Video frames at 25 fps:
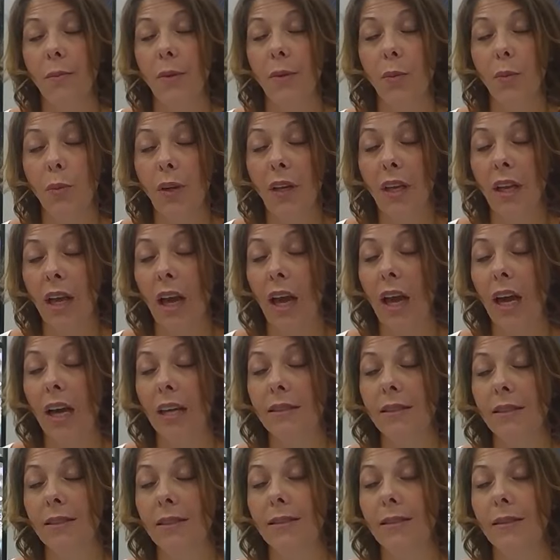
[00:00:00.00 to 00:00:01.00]
we
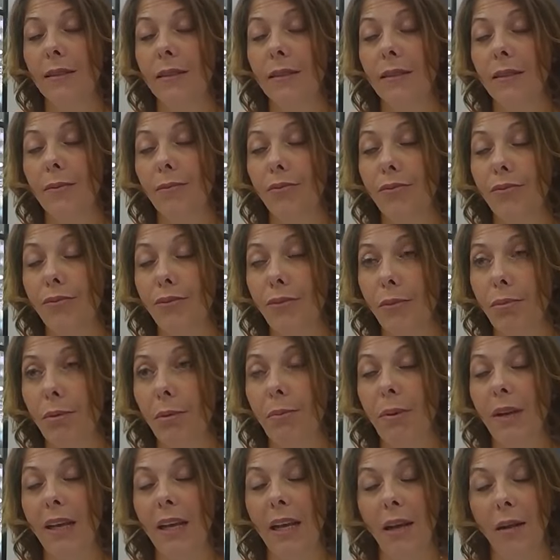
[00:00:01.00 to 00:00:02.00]
had
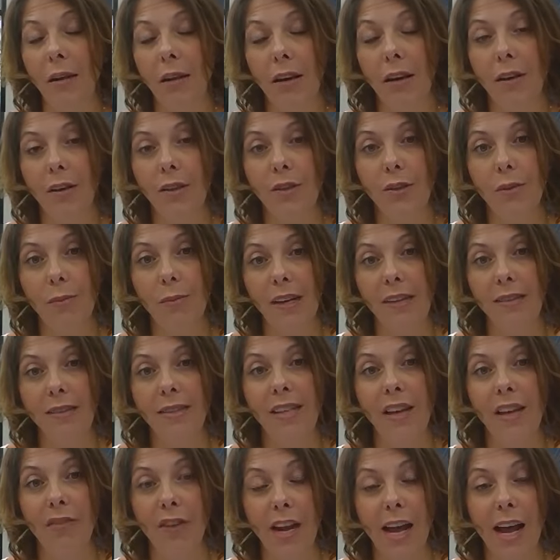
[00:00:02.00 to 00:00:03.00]
probably close to about
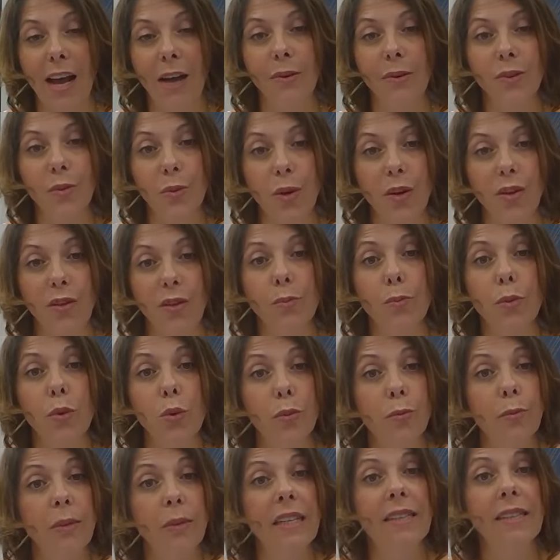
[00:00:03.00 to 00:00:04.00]
7 hours worth of
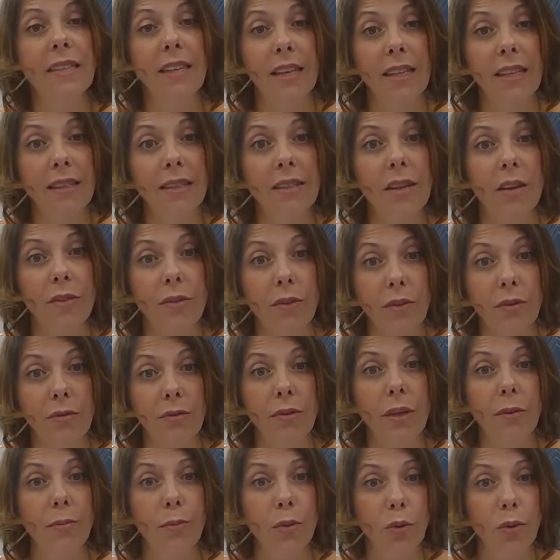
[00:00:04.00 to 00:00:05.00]
board meetings, over
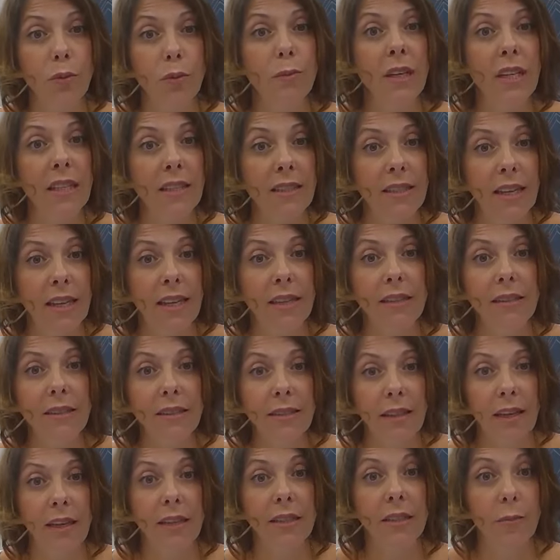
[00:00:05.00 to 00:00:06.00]
3 board
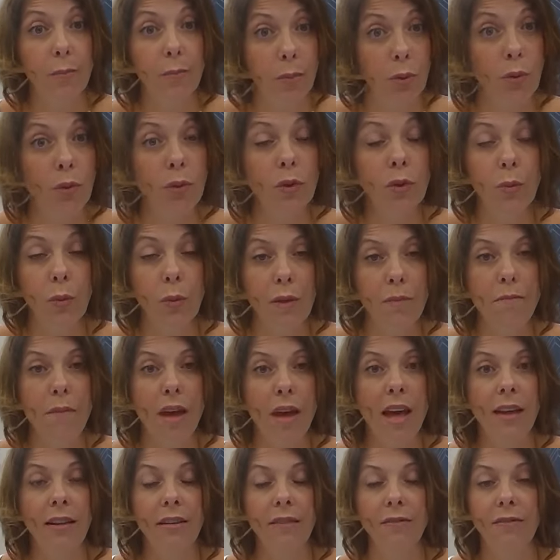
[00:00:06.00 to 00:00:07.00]
meetings as a board. We
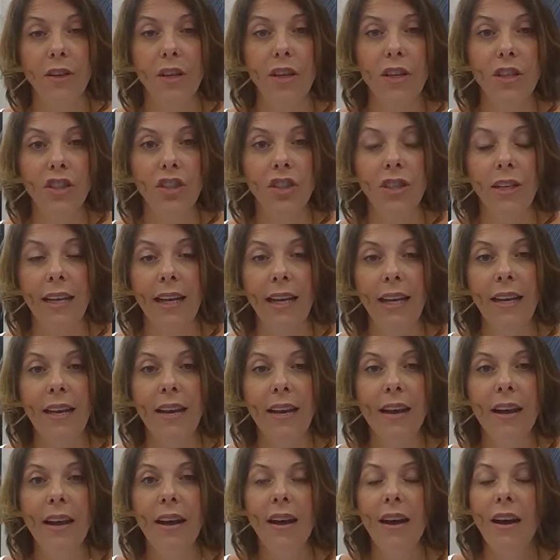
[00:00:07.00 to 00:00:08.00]
met virtually,
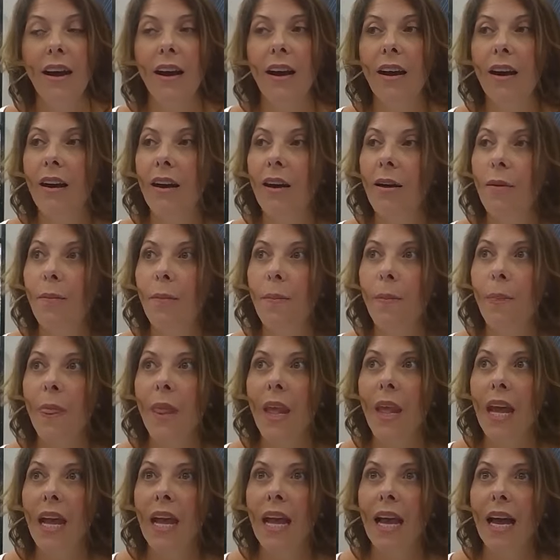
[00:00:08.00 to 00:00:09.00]
and
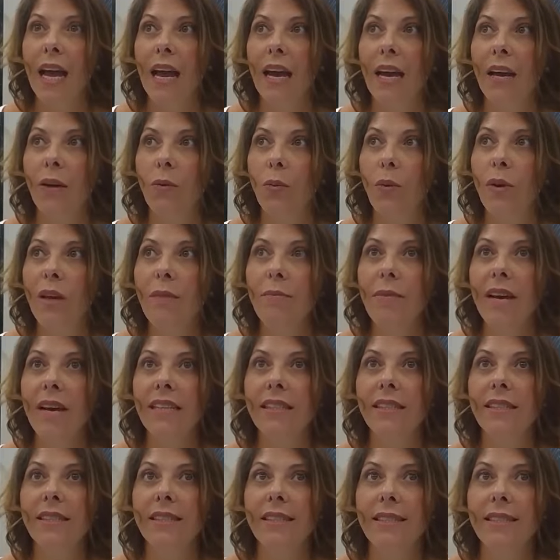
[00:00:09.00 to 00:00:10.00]
we
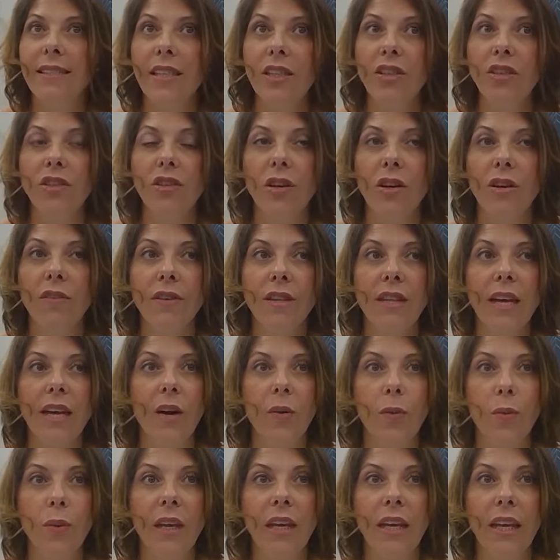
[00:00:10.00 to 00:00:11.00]
made a decision over
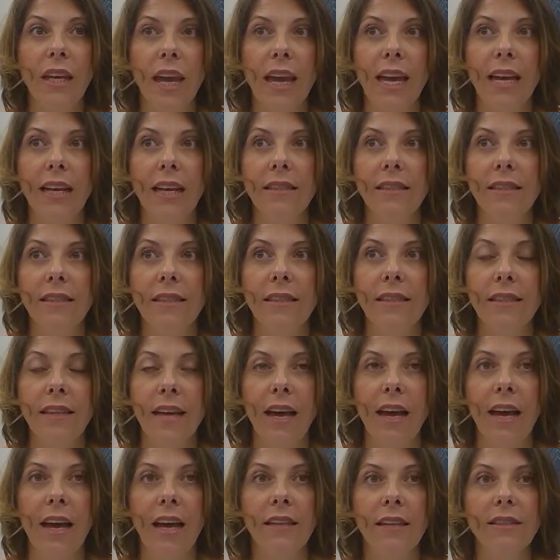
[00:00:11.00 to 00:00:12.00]
that weekend
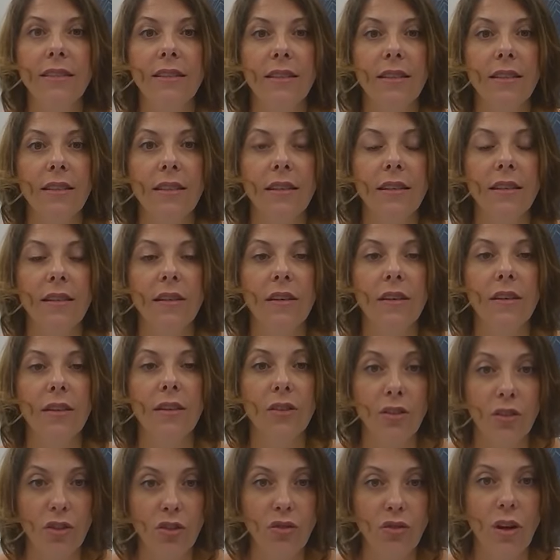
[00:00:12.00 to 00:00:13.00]
that
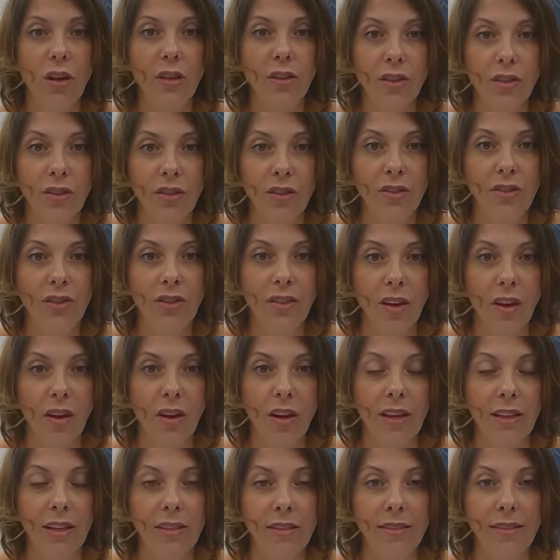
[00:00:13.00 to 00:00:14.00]
construction
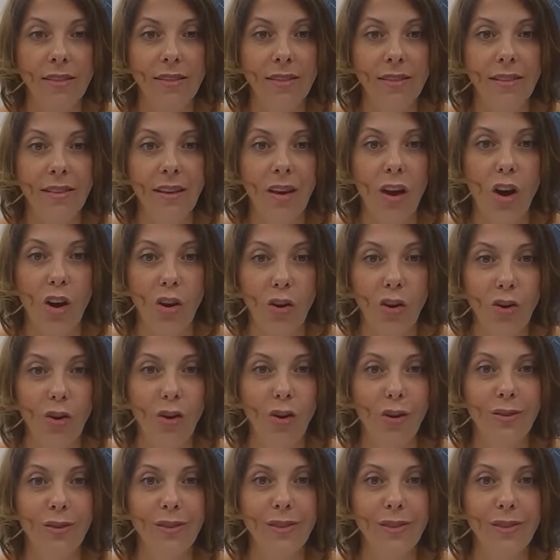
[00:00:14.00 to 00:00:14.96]
sites are not